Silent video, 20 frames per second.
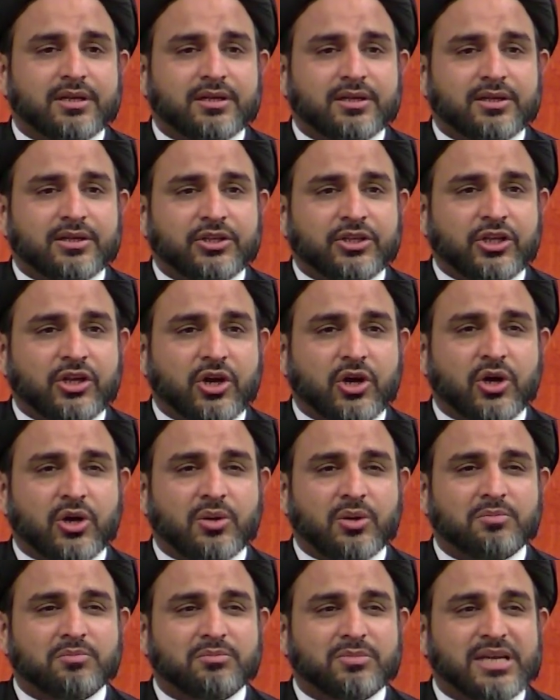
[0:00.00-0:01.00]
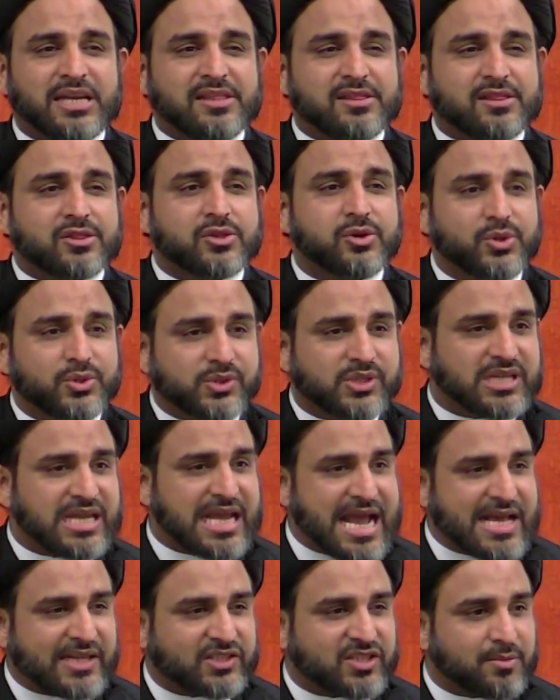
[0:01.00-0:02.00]

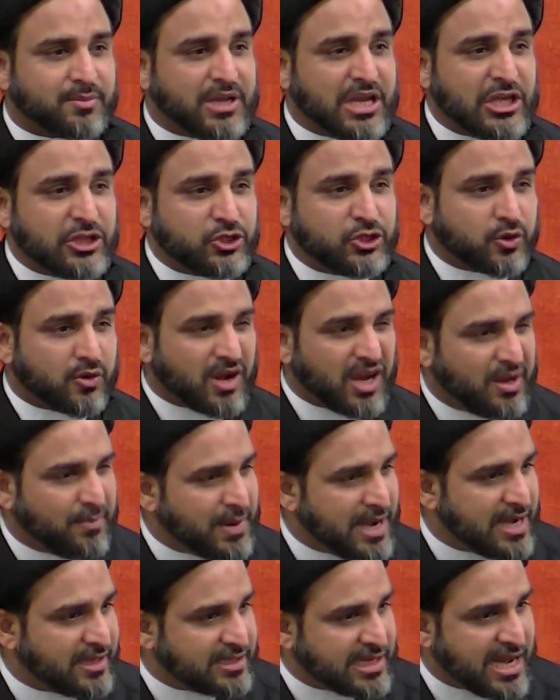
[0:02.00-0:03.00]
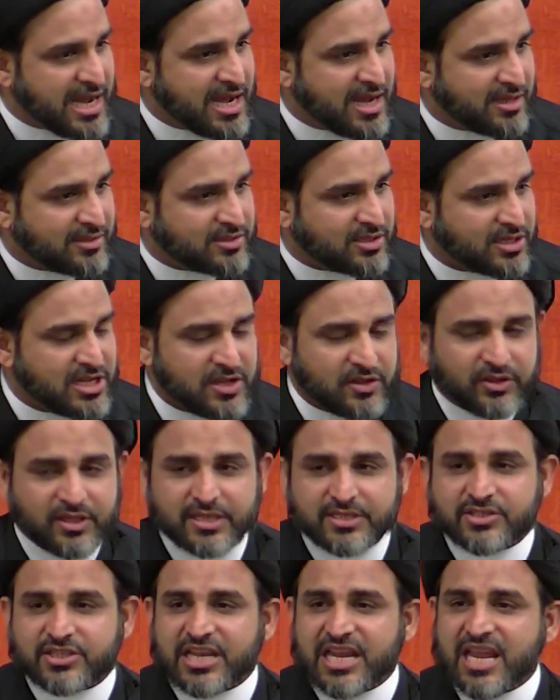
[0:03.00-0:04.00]
enthusiasm in your ibadat, the
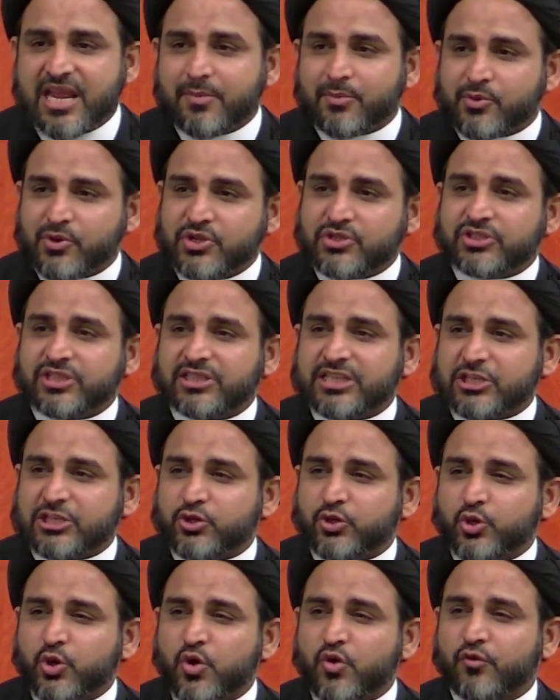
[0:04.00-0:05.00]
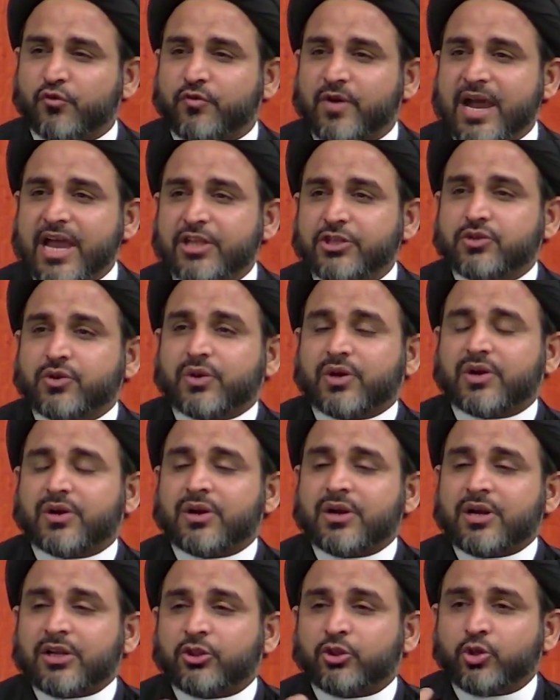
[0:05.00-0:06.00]
same reason that you don't find your
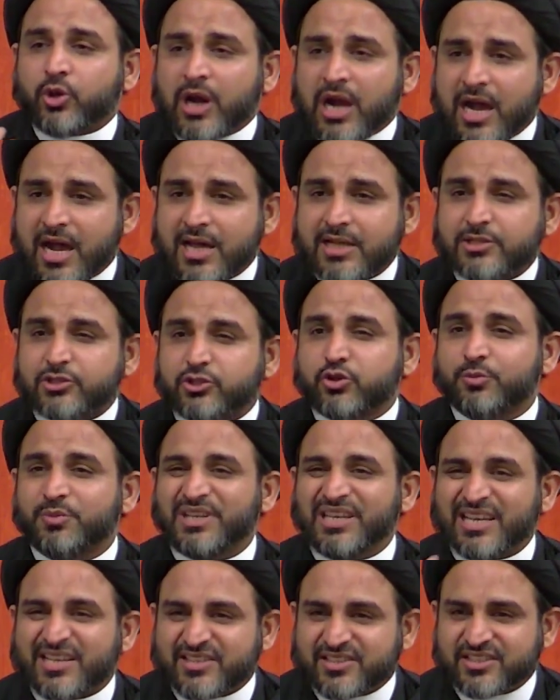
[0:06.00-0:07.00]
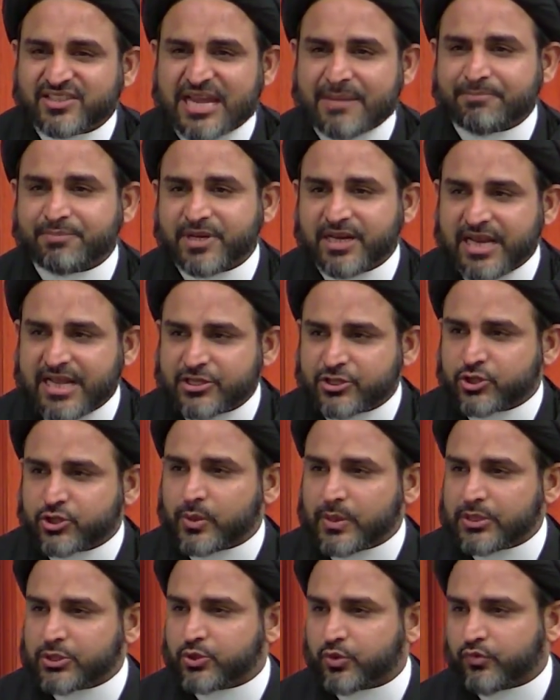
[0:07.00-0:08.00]
du'as to be accepted, and so
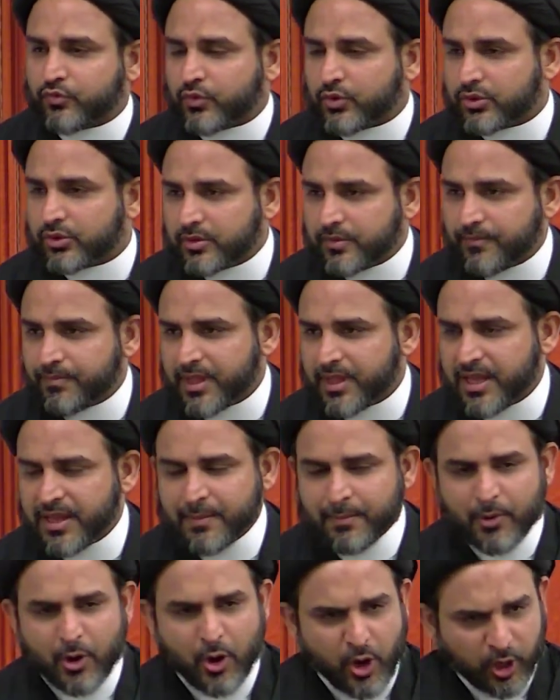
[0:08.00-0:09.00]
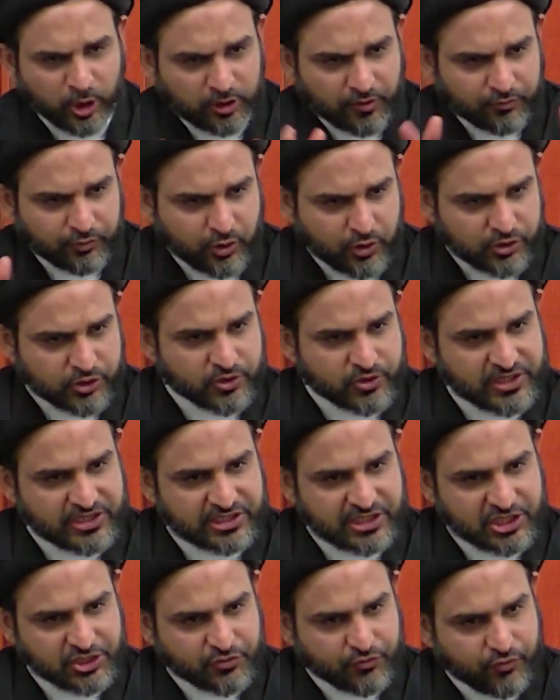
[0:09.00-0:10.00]
on and so forth. All of those
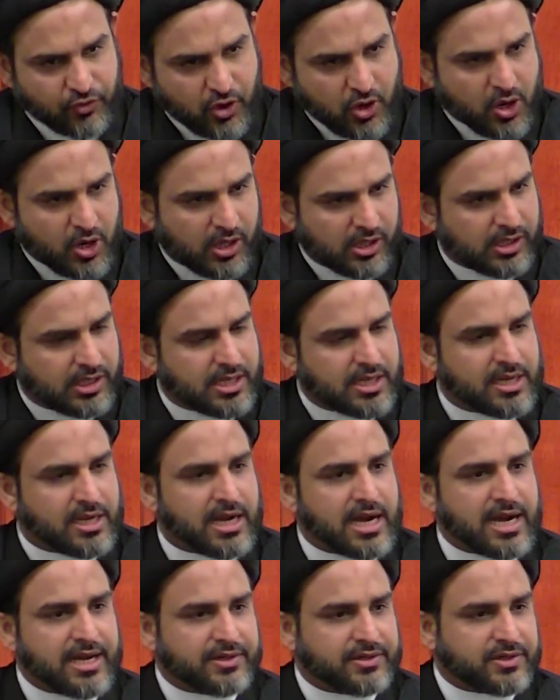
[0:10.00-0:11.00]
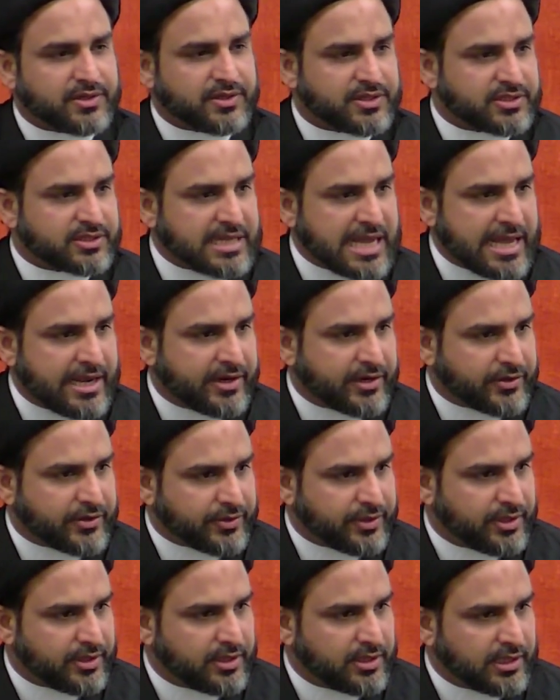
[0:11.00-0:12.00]
reasons fall under this
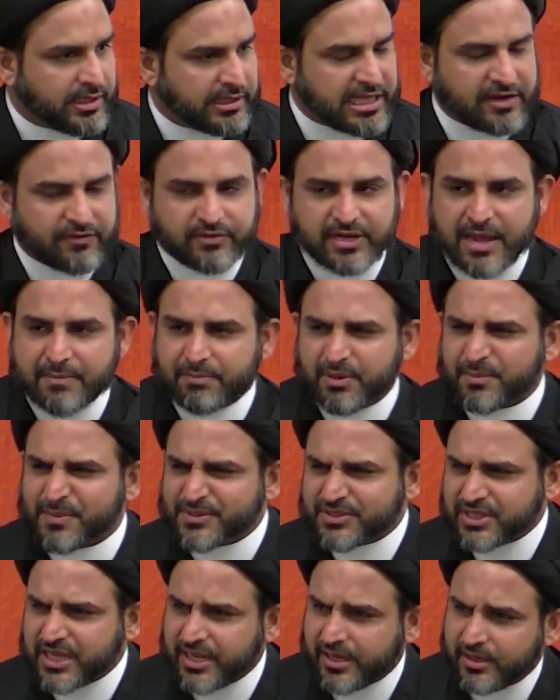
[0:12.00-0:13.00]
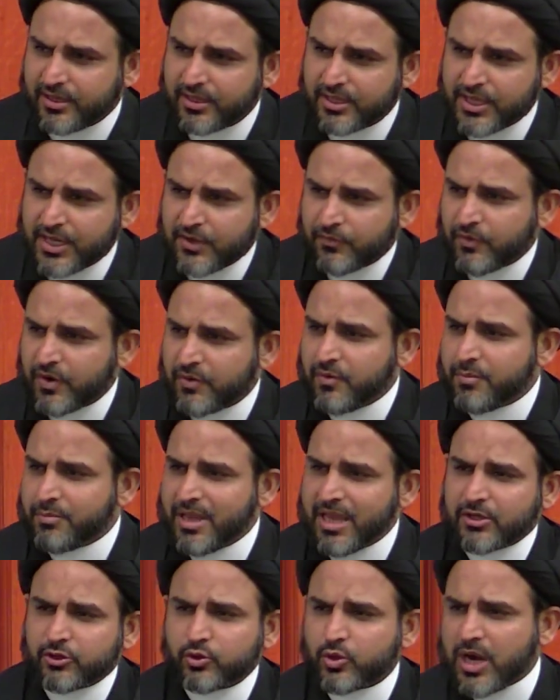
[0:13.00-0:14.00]
category. A lot of time people say, when we
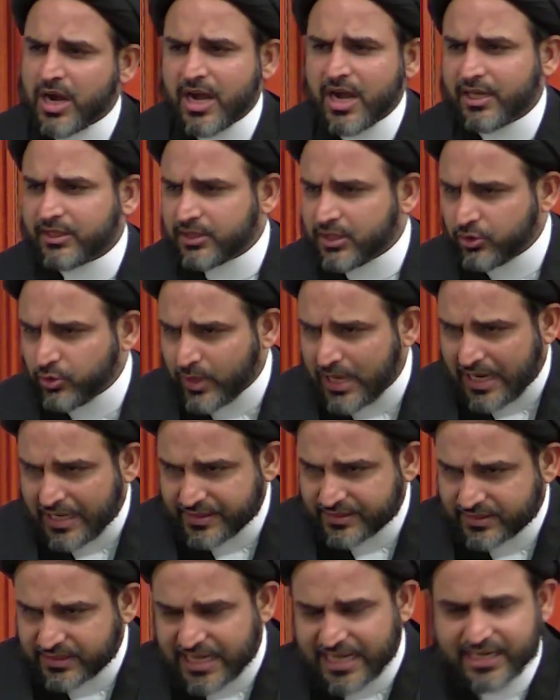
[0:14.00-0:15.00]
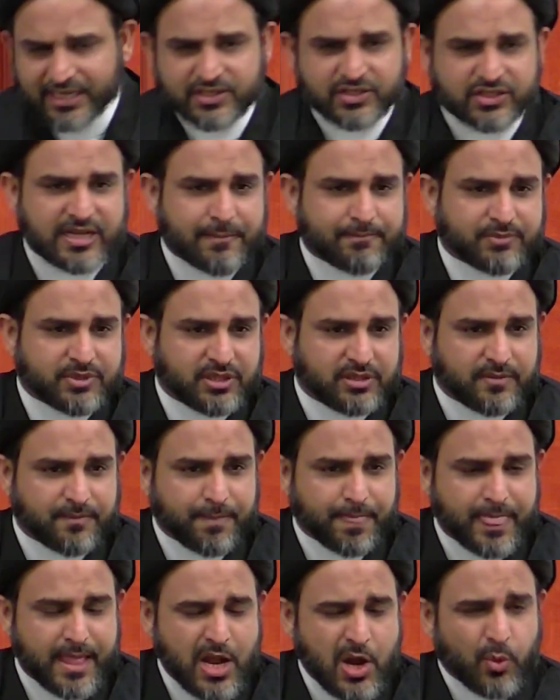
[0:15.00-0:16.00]
make dua, the dua is not accepted.
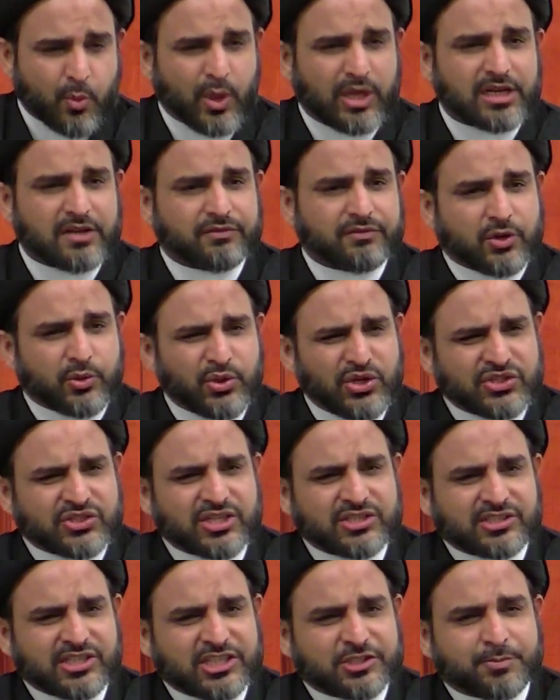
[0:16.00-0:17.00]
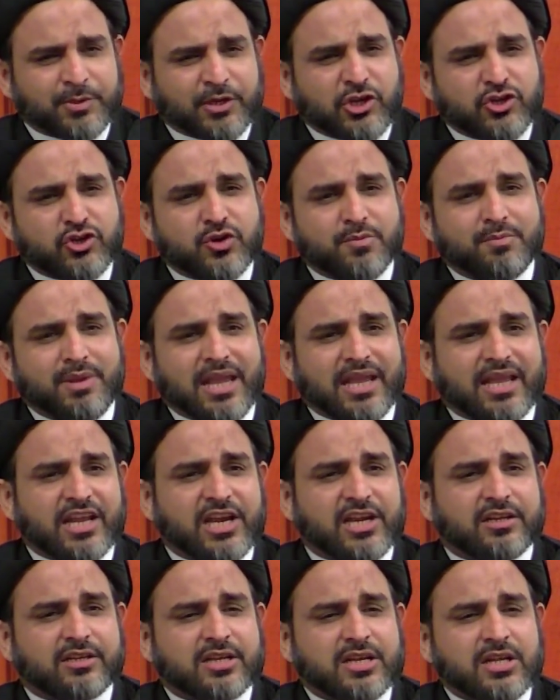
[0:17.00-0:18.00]
One of the reasons is because you're making
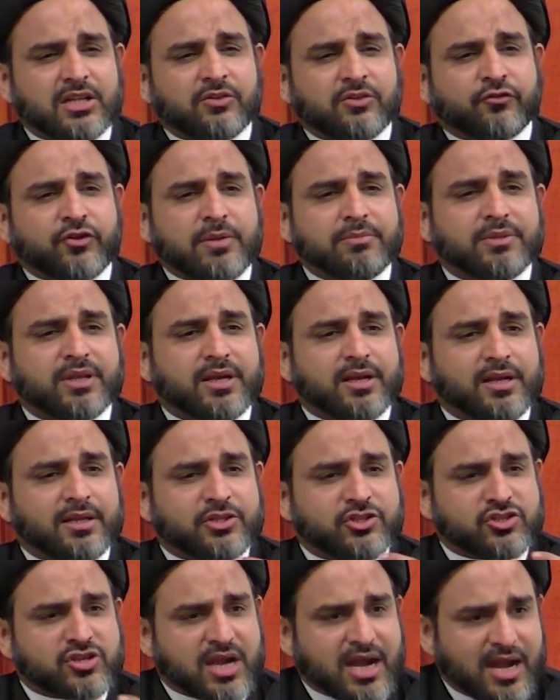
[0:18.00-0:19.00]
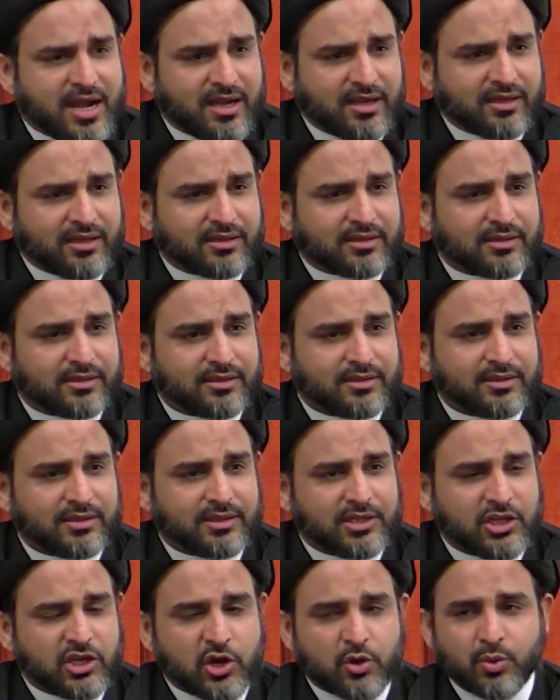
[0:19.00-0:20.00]
it from the tongue
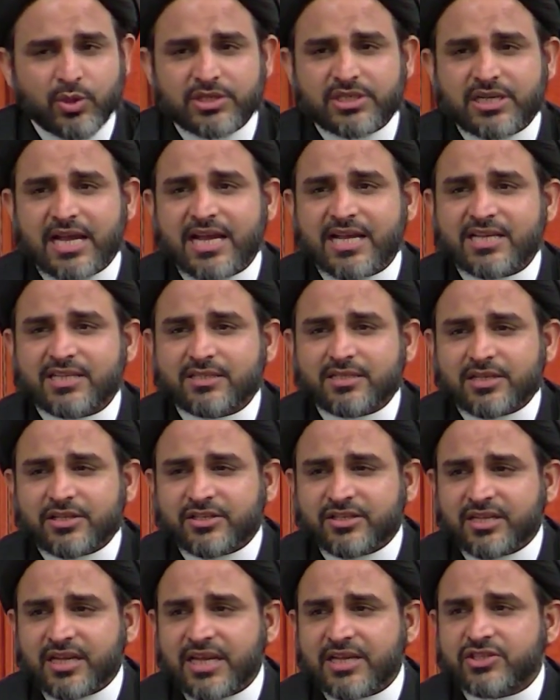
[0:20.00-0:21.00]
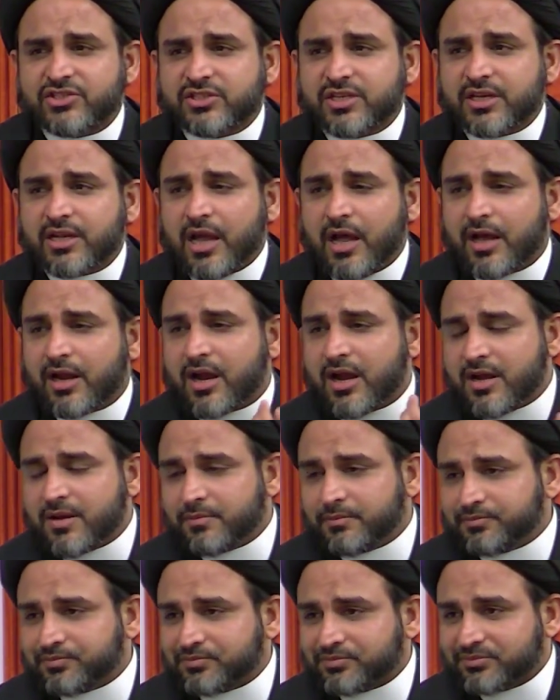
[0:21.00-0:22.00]
which has tasted
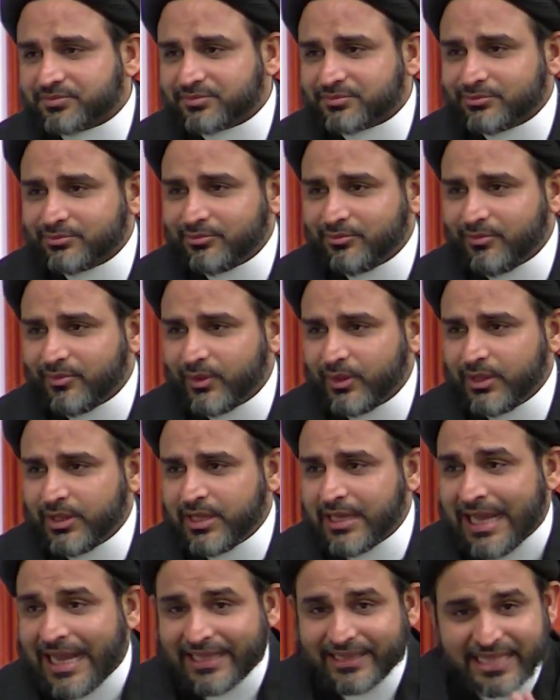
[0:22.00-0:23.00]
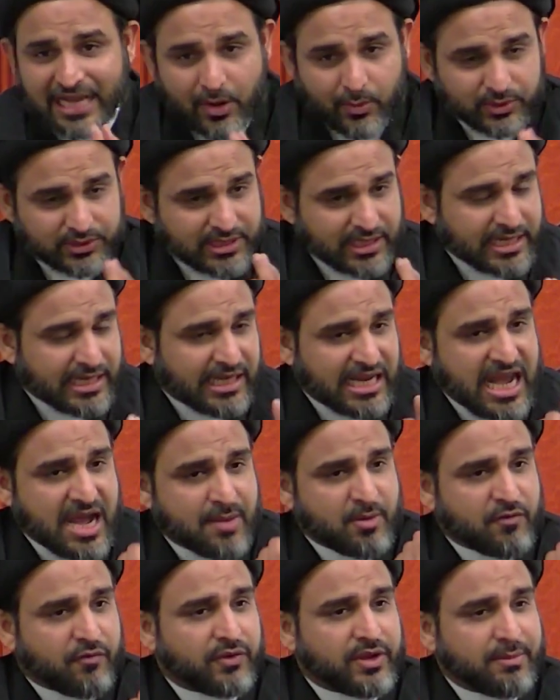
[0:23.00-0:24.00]
haram. And that was the
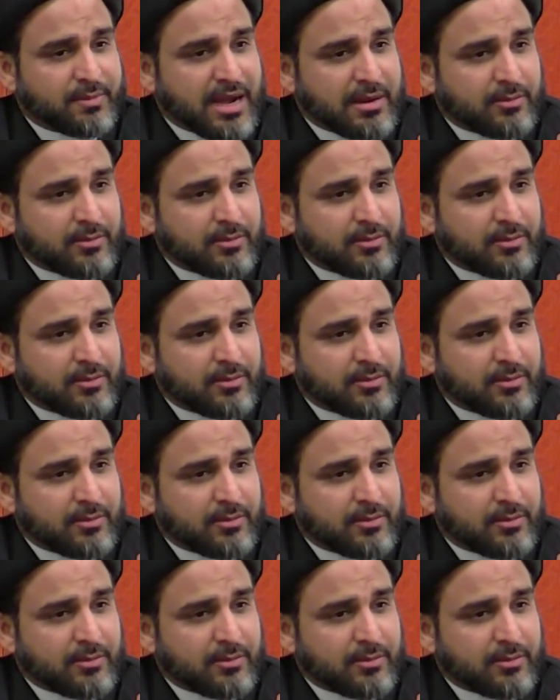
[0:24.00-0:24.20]
kalam of Imam